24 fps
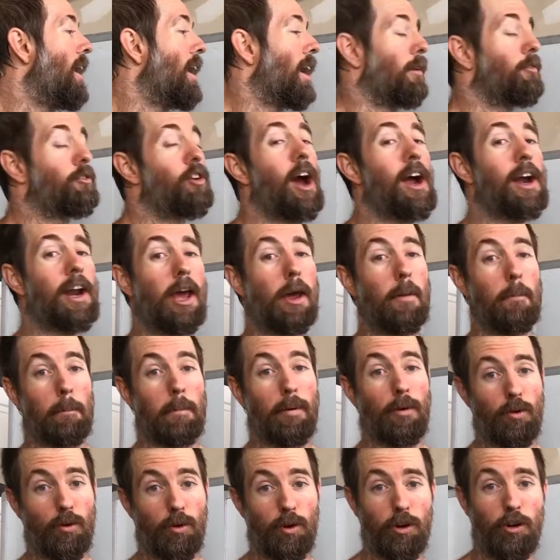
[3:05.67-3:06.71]
I'm trying to
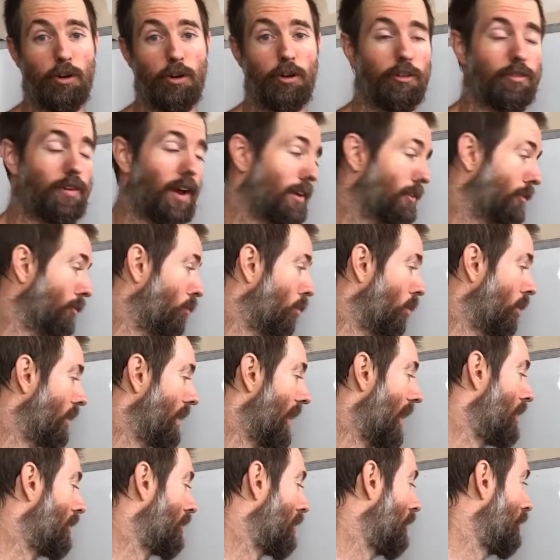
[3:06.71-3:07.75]
improve as the
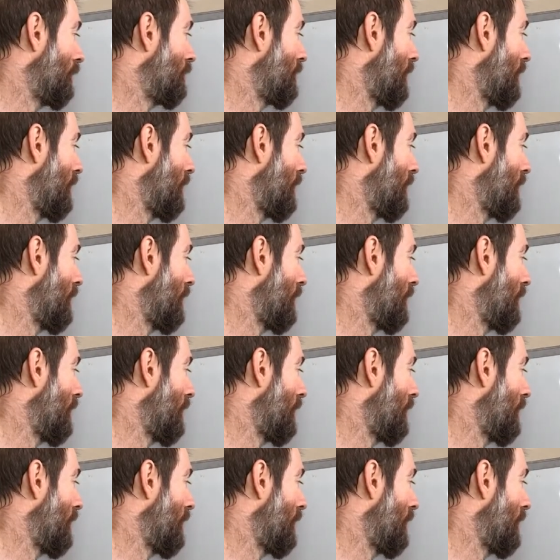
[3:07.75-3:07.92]
workout goes